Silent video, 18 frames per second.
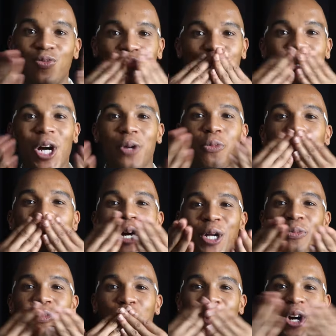Mwah,
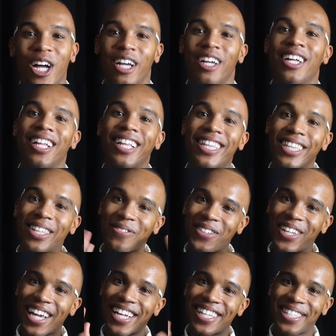mwah, mwah. Love
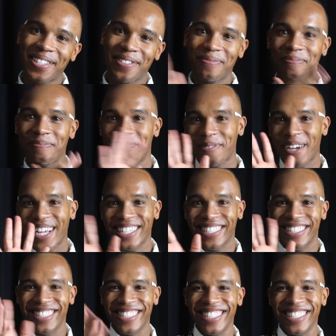you guys. Bye.